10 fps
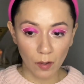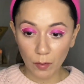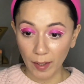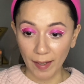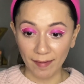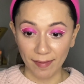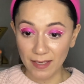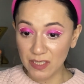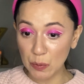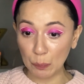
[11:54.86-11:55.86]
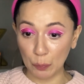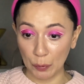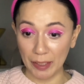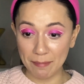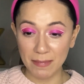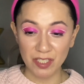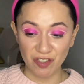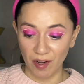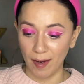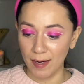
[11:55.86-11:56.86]
Okay, that's pretty
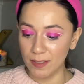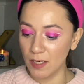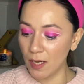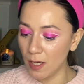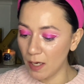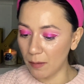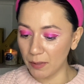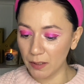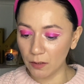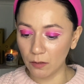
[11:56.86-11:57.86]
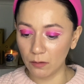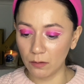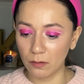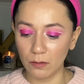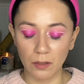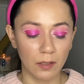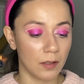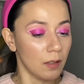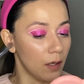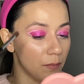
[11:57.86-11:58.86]
much it. I'm
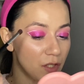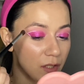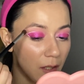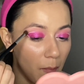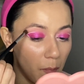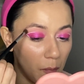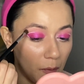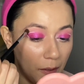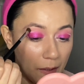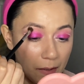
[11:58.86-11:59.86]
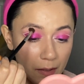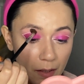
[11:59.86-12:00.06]
just gonna blend